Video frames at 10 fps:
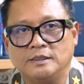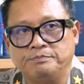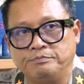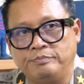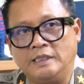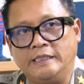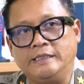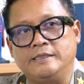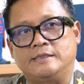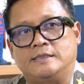the
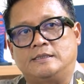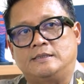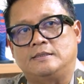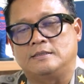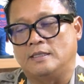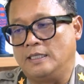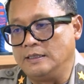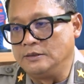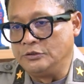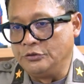police
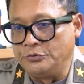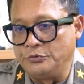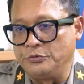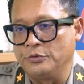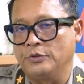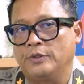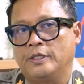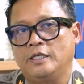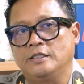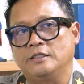do
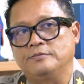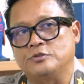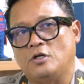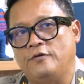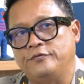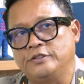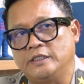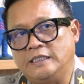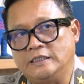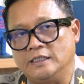in terms of
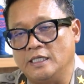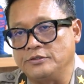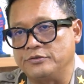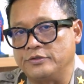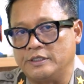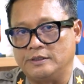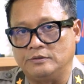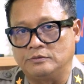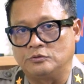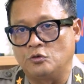the international
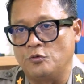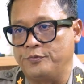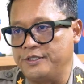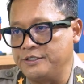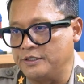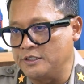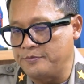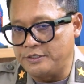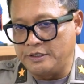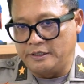cooperation,
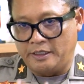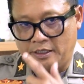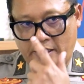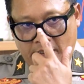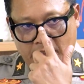especially